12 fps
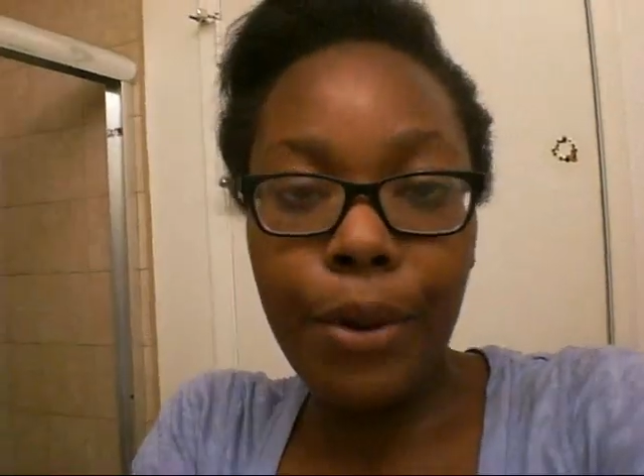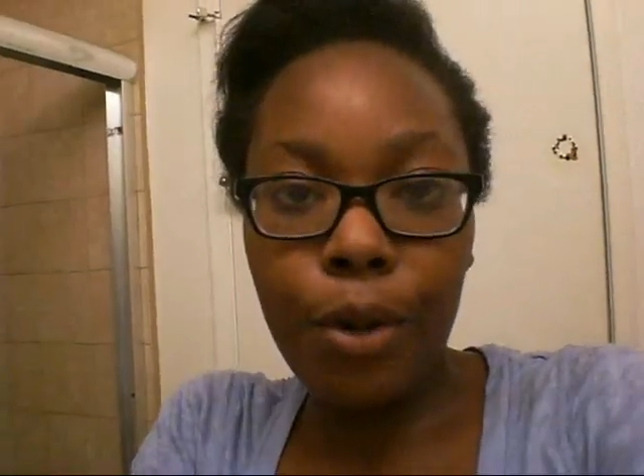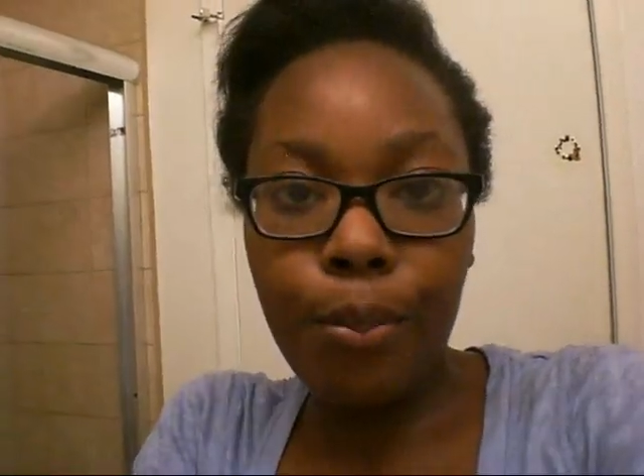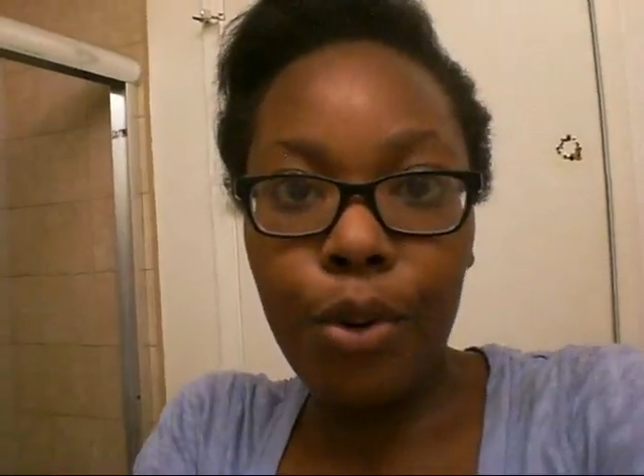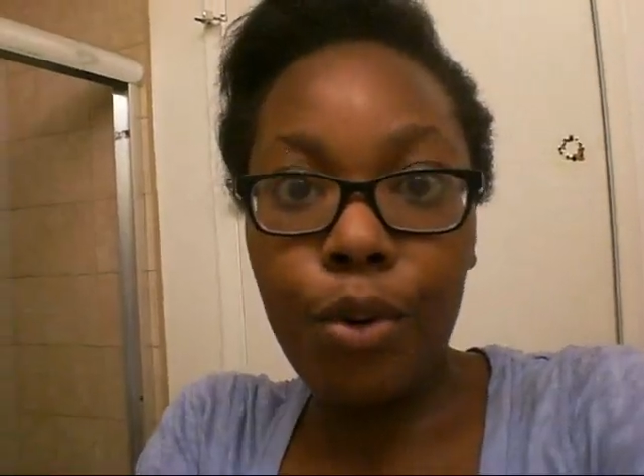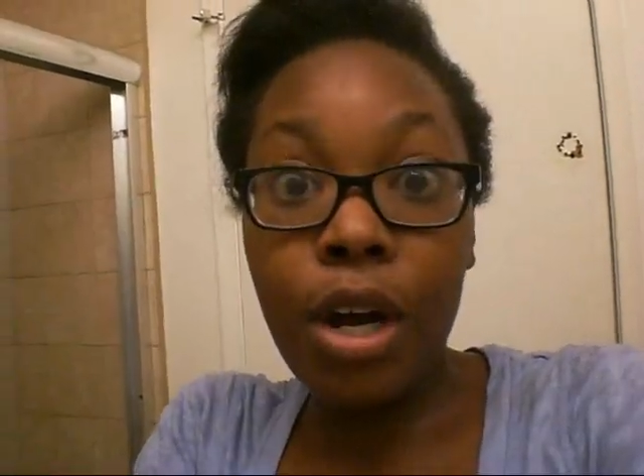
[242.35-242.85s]

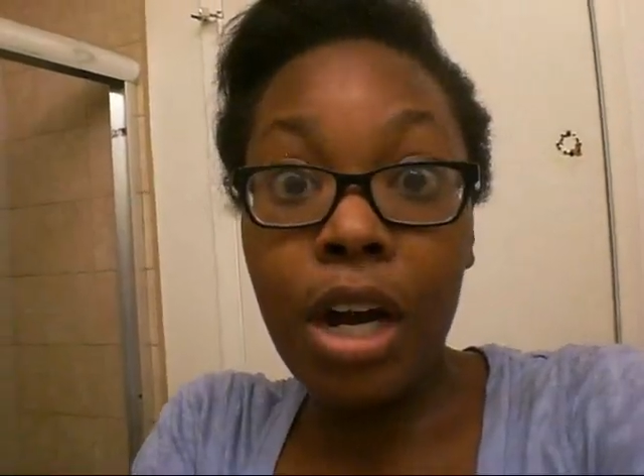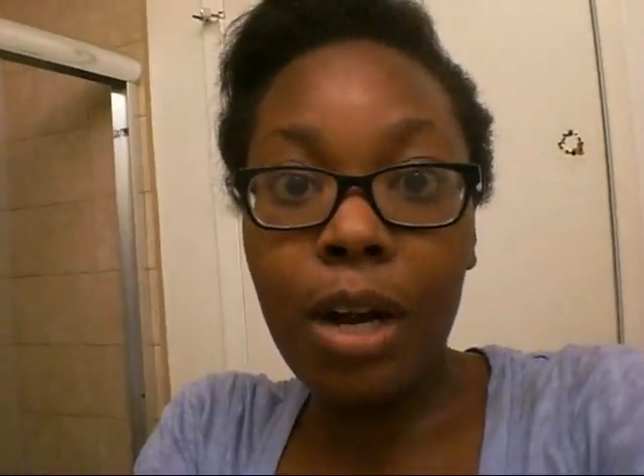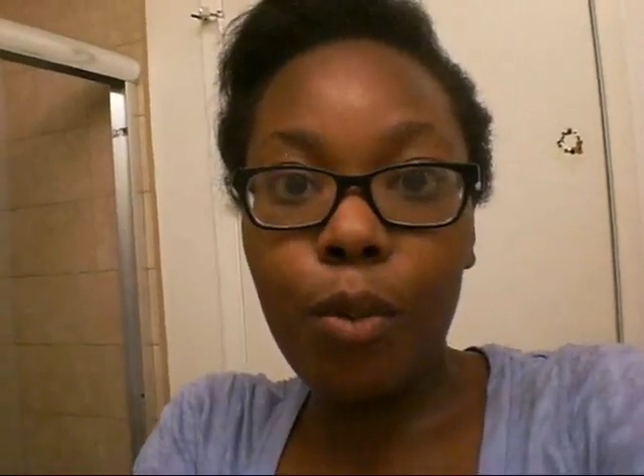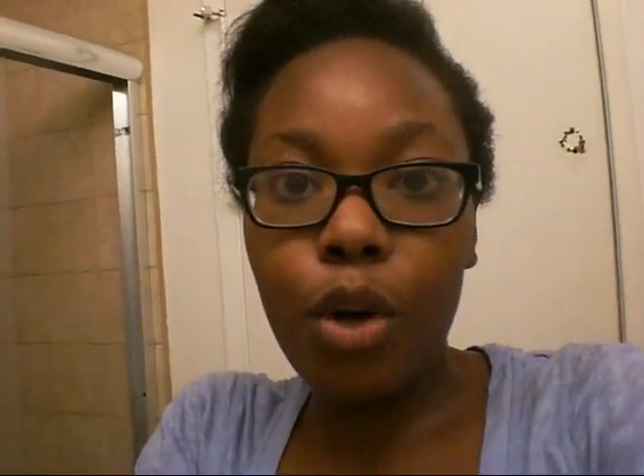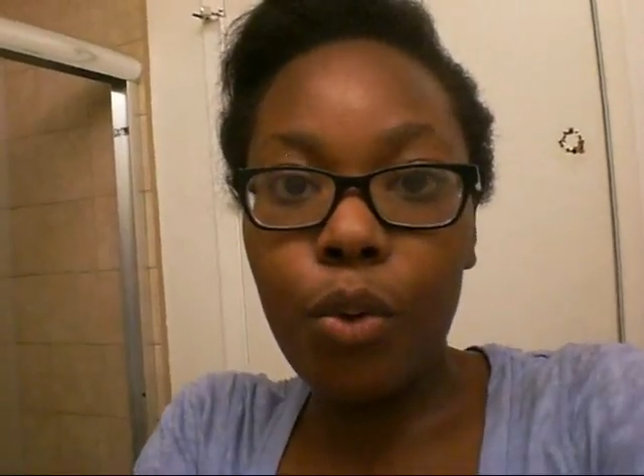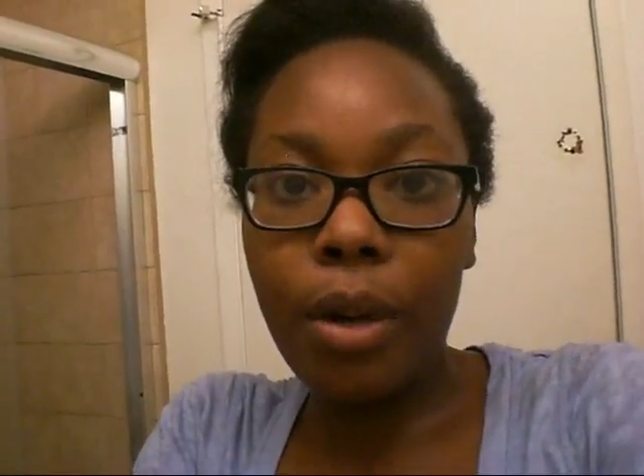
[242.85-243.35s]
Purple.
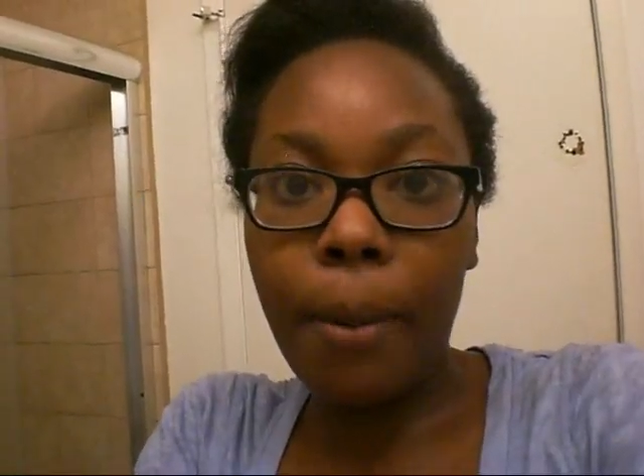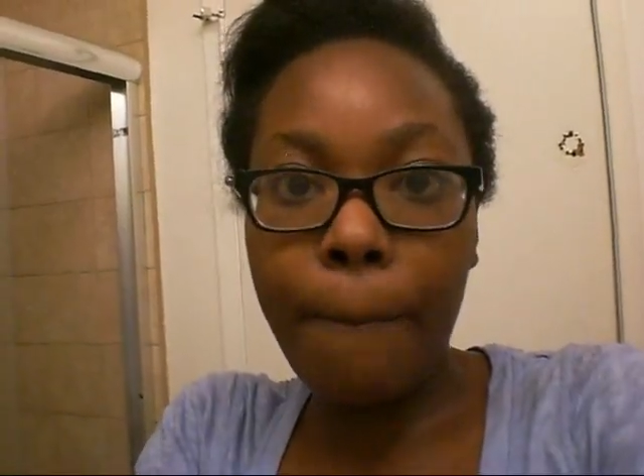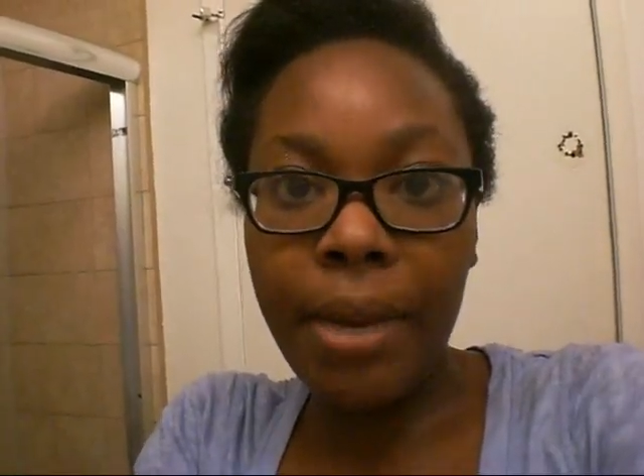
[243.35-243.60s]
I'm going to